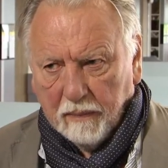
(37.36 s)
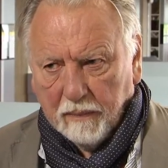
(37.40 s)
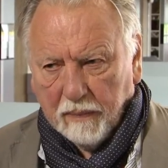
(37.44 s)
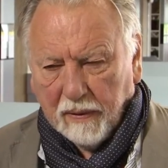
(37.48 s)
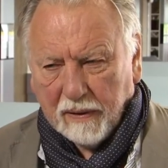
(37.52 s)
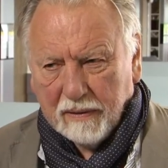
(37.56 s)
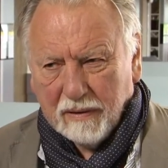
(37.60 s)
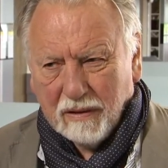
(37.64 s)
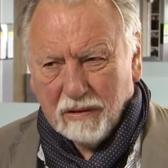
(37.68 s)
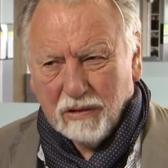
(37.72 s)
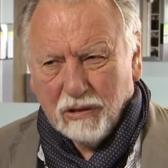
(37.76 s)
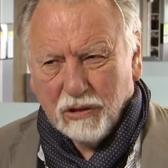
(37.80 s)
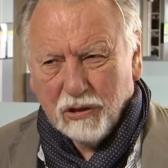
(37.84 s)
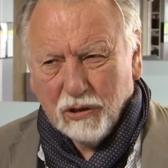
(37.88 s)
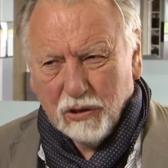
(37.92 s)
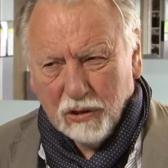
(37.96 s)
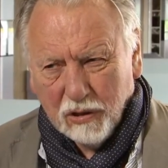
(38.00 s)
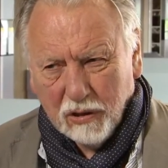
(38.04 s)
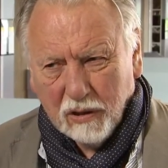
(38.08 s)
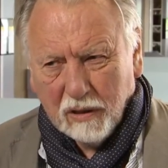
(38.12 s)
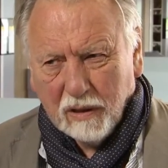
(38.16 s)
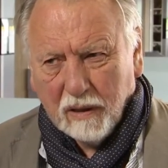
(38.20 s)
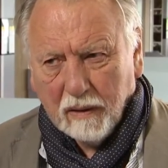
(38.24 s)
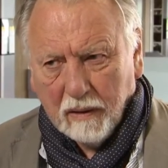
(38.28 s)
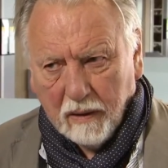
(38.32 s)
by the
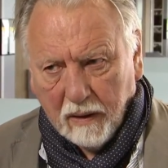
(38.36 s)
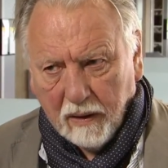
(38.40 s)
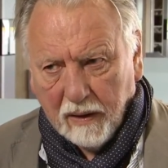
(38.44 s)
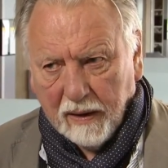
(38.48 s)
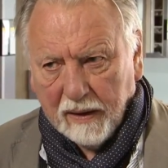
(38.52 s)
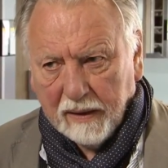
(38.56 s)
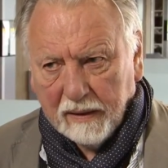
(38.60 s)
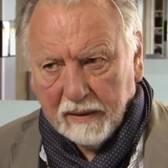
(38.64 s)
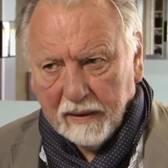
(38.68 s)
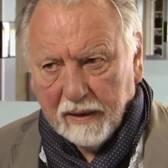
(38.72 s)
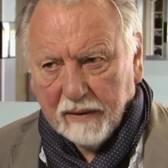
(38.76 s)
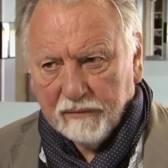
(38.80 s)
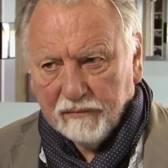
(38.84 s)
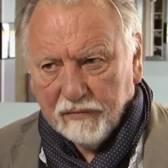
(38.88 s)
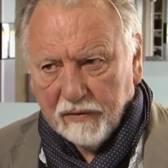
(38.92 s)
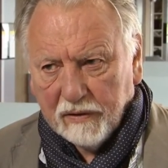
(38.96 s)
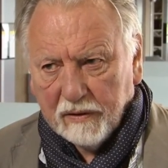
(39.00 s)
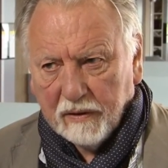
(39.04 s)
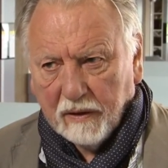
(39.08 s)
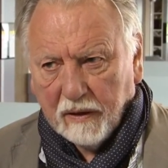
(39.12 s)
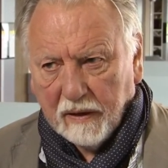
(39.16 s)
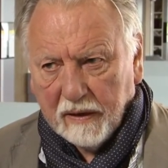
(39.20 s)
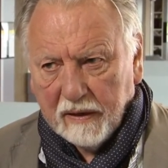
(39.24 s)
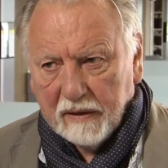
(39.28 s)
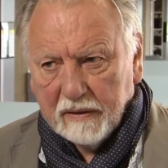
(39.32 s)
third line every
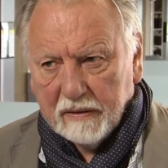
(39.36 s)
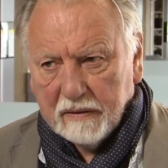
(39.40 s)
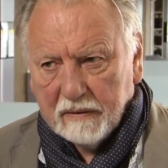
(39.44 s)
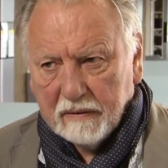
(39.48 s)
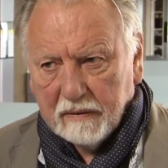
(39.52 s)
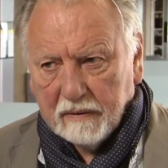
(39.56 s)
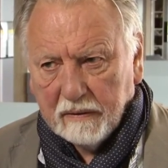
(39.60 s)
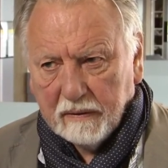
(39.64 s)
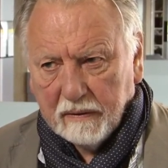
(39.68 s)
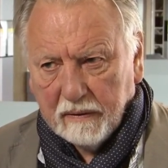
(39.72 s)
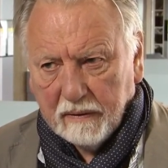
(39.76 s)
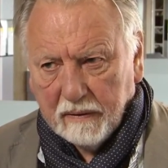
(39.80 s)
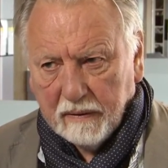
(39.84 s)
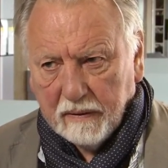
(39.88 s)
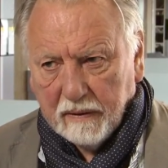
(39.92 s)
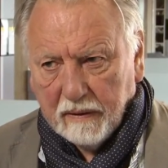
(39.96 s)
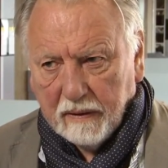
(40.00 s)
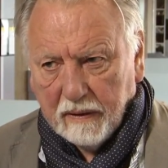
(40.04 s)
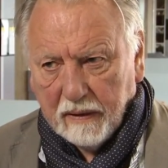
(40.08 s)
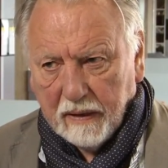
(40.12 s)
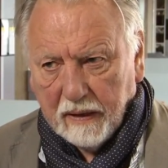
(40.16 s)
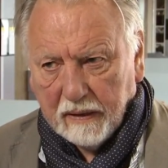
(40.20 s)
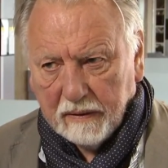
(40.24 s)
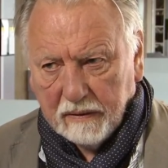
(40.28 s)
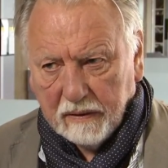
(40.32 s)
night,
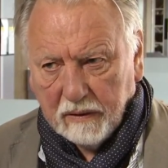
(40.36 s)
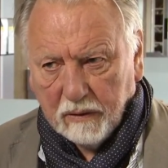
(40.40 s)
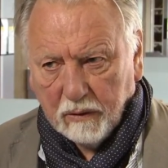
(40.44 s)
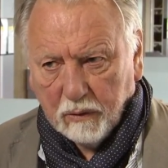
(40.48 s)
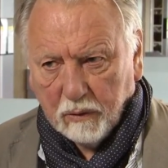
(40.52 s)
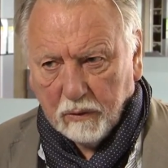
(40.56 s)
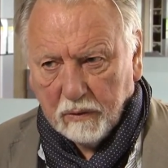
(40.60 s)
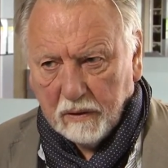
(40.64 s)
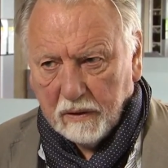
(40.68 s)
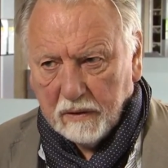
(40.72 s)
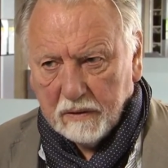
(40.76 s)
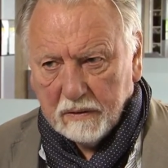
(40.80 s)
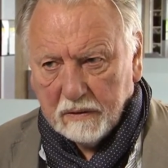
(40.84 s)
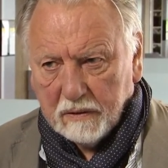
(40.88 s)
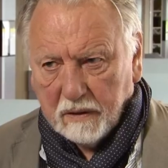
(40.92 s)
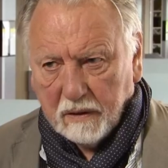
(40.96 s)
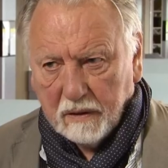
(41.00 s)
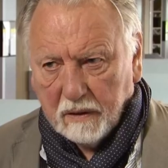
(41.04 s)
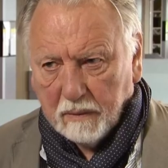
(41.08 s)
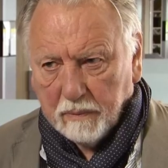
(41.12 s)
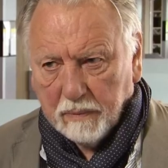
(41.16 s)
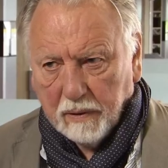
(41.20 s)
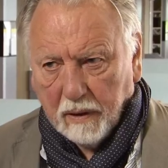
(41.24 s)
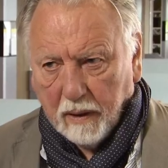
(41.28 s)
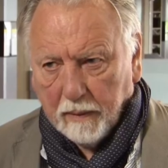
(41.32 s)
had the audience in
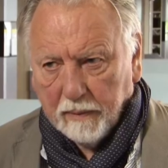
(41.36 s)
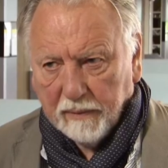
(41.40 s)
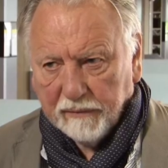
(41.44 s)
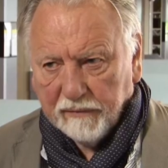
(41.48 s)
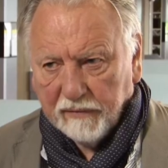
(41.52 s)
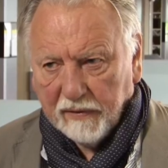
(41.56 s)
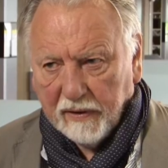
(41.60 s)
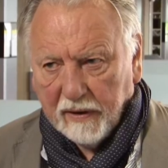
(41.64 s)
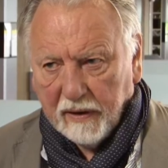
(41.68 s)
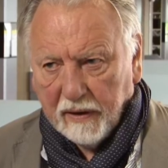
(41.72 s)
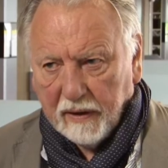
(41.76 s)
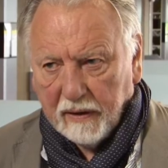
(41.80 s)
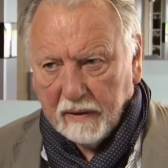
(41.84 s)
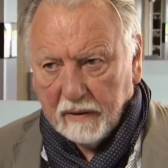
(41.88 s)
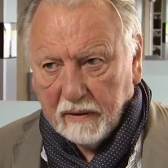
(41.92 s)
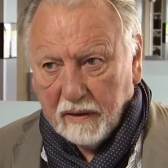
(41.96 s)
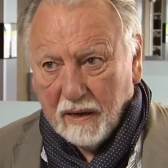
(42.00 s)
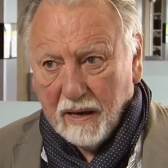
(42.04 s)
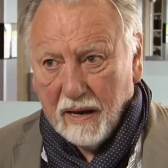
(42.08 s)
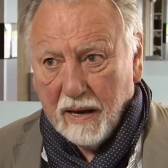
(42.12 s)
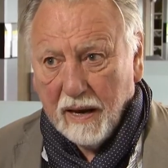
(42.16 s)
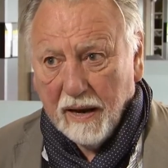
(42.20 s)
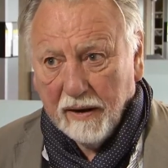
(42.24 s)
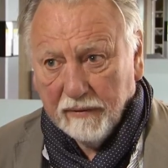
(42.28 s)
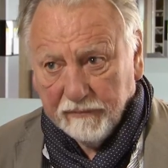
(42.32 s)
the palm of her hand
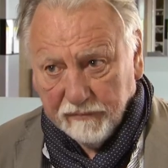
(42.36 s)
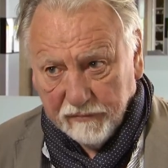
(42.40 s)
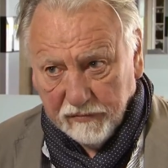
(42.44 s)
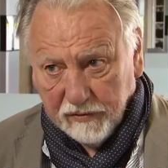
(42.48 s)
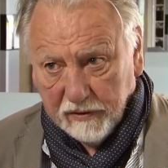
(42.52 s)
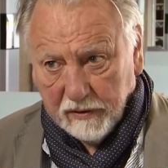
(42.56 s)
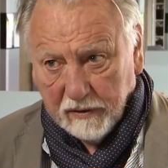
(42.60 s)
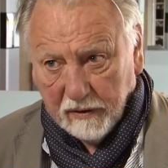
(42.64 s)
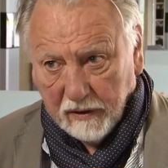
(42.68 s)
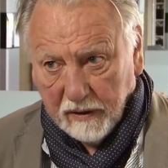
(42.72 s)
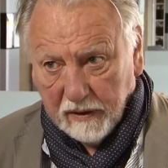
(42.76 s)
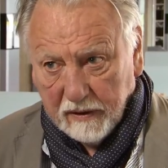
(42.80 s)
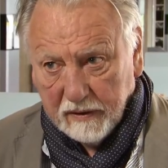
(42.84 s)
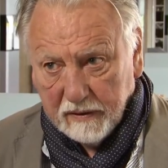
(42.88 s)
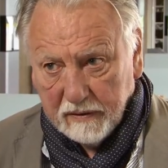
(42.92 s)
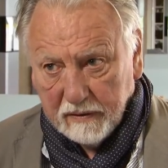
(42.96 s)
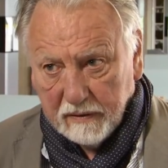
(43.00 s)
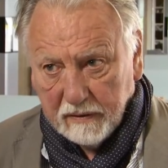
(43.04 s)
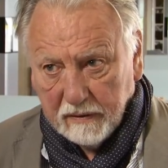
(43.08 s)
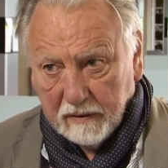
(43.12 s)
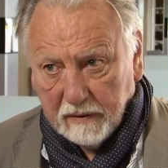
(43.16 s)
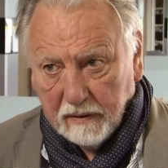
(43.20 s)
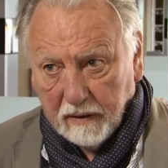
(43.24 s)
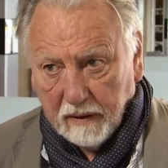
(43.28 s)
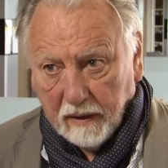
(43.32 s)
every night.
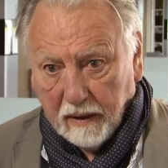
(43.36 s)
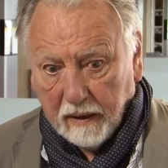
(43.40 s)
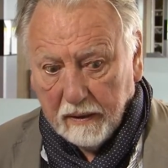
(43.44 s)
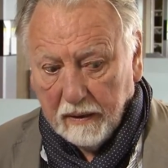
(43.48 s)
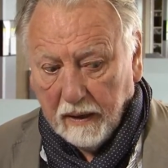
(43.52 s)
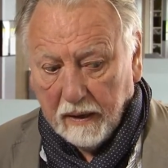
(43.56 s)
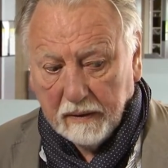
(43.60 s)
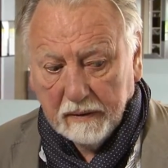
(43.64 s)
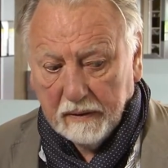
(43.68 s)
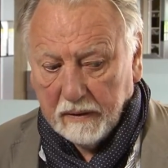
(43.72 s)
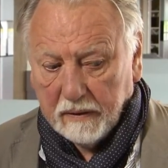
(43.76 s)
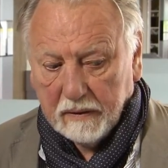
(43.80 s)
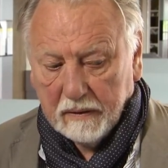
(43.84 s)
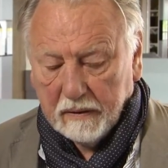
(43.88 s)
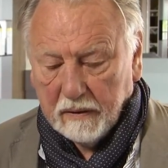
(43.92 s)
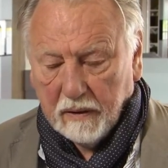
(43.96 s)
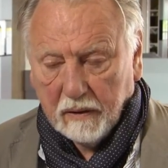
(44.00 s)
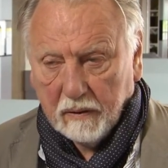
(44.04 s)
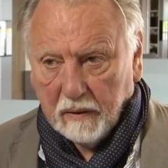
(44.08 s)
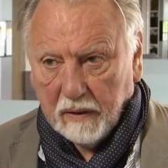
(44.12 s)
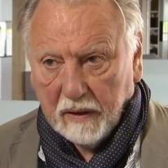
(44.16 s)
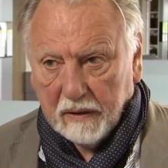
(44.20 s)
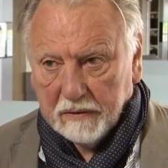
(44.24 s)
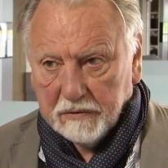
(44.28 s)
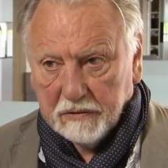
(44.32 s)
And I didn't
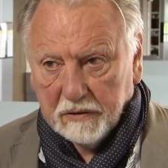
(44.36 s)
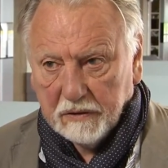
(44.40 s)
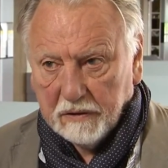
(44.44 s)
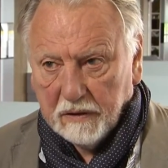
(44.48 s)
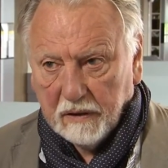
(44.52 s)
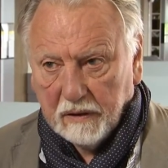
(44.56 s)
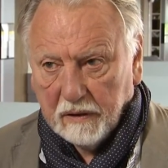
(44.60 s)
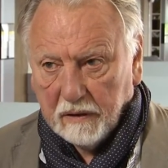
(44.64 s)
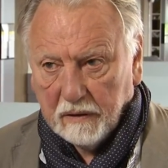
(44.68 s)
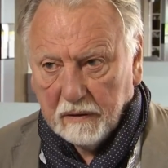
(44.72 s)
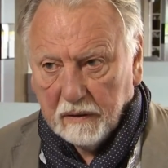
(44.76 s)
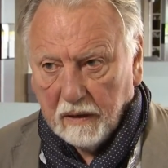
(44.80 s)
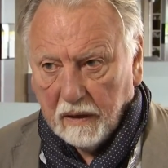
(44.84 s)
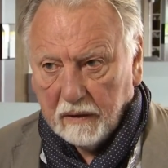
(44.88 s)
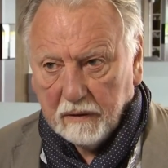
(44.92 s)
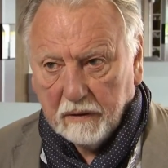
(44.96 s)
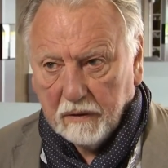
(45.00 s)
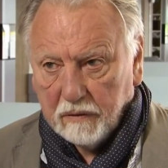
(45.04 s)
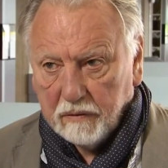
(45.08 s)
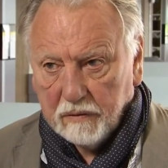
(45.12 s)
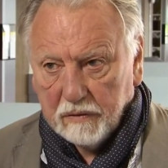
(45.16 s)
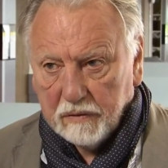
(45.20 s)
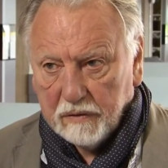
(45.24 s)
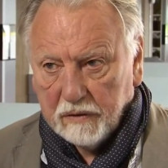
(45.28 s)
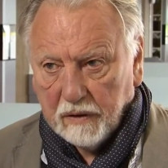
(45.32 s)
know how she did it, I
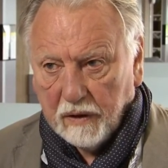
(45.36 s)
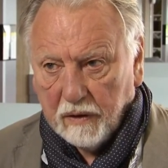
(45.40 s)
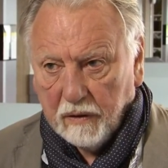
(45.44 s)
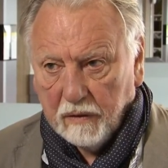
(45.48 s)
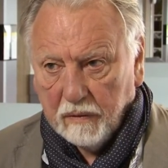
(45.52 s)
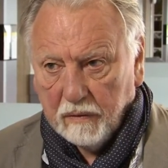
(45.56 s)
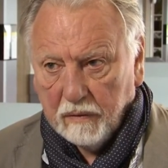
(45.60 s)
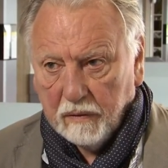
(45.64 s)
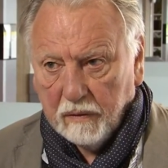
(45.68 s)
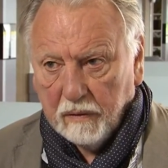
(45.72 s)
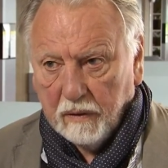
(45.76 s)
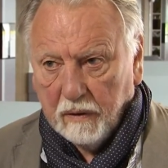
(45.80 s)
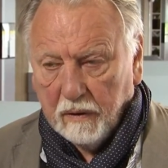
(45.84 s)
couldn't tell.